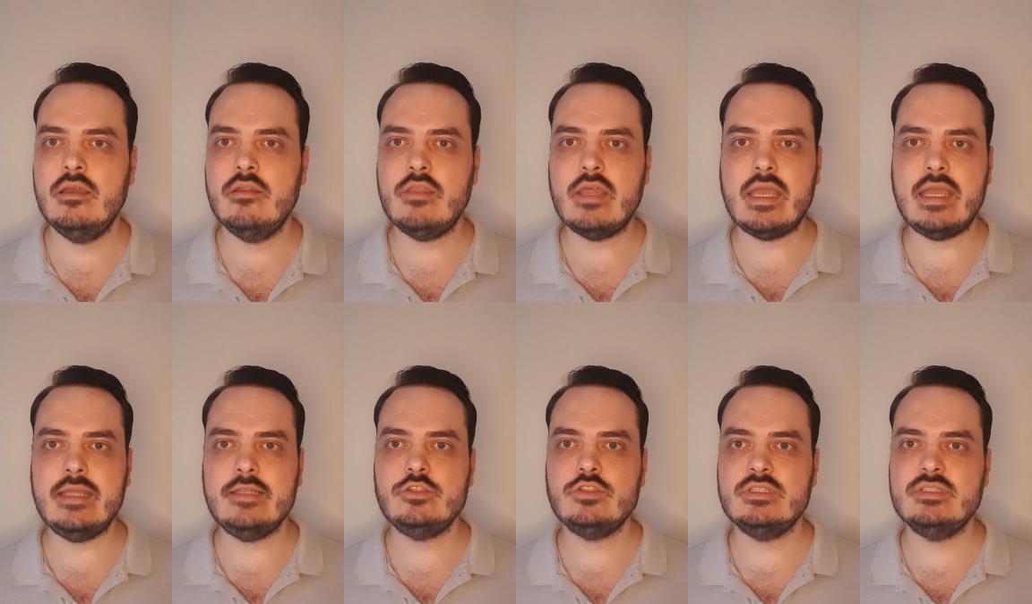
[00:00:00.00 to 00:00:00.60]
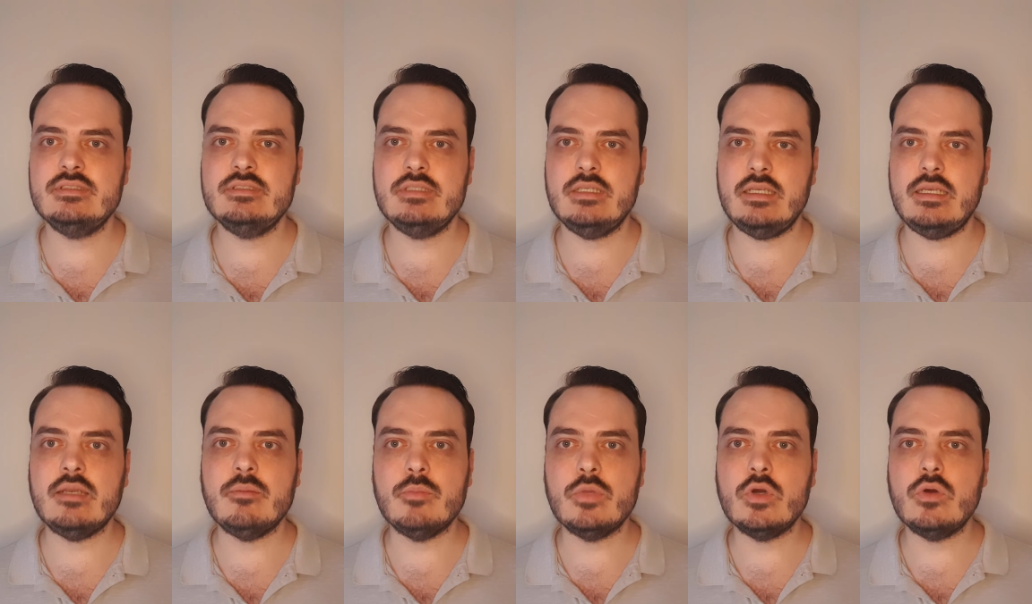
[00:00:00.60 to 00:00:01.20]
the ancients did
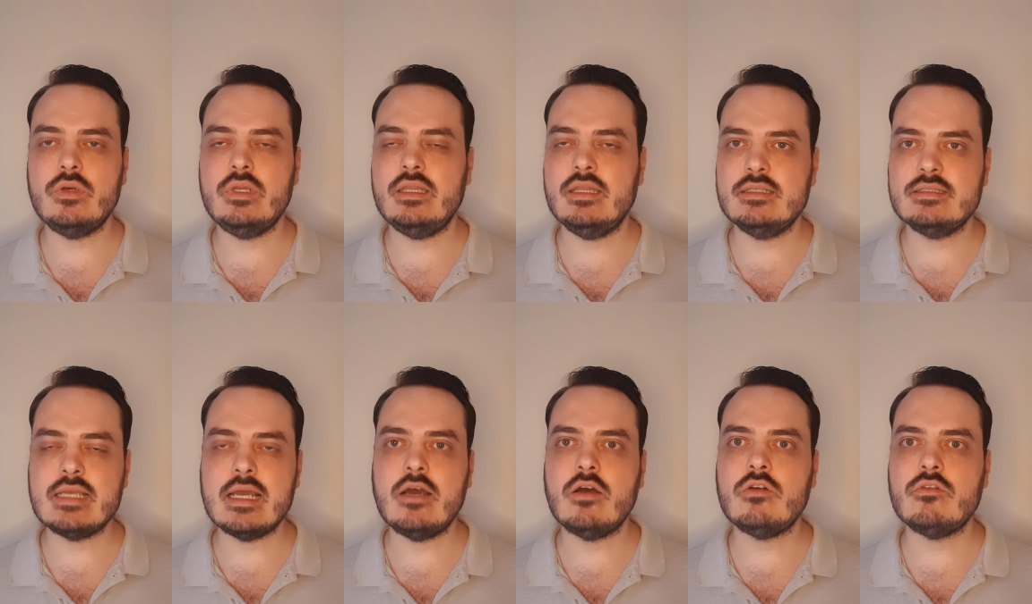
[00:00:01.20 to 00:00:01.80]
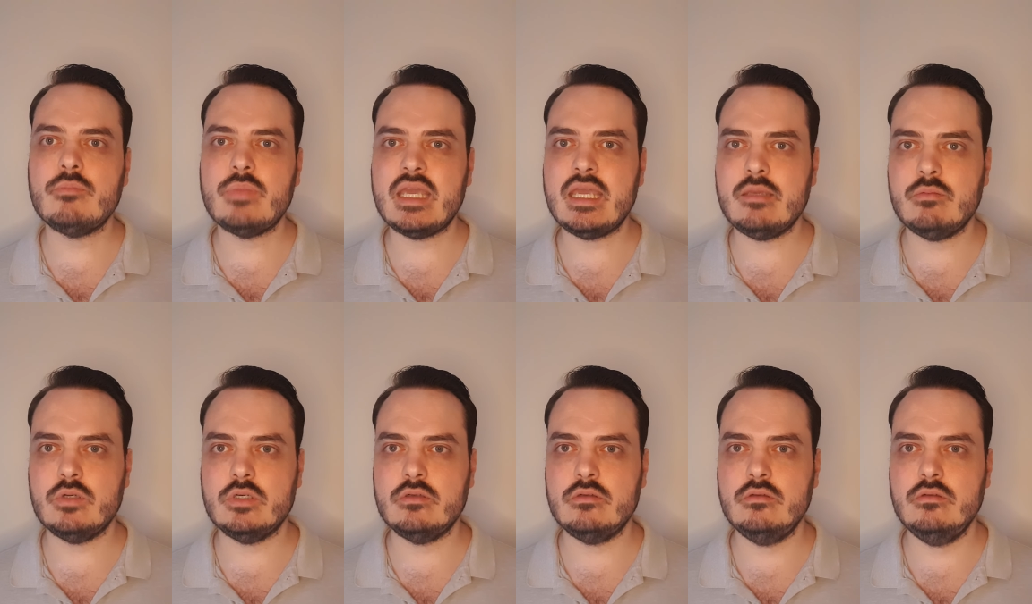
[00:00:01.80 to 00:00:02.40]
in building the Tower of
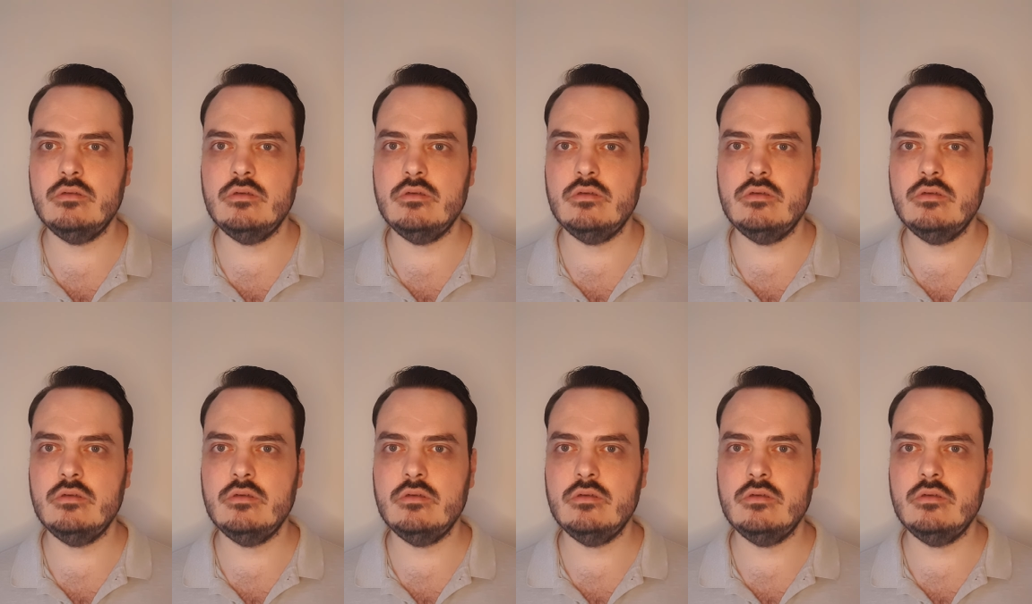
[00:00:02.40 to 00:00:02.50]
Babel.